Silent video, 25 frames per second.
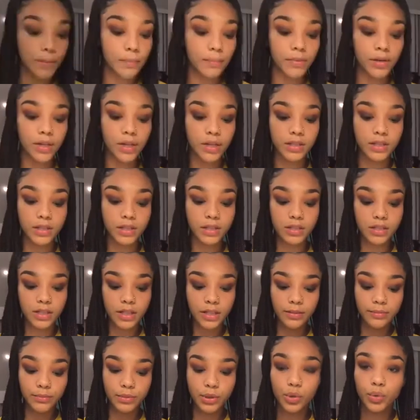But since
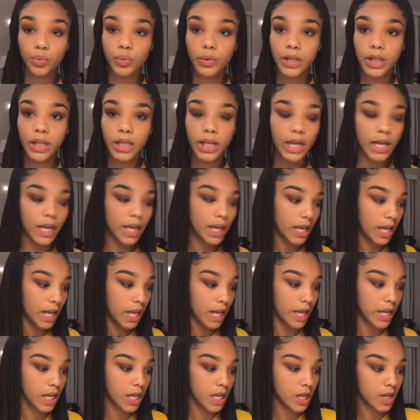I'm doing
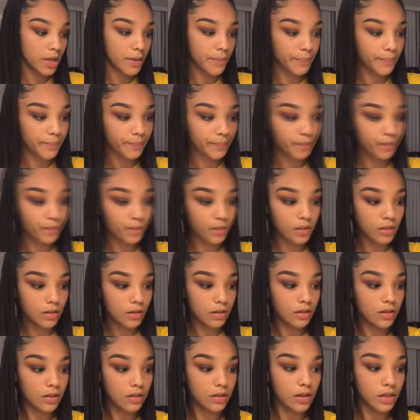
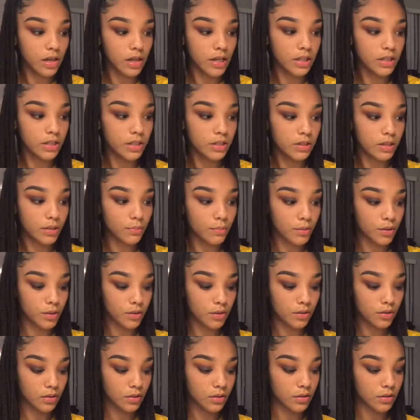a summer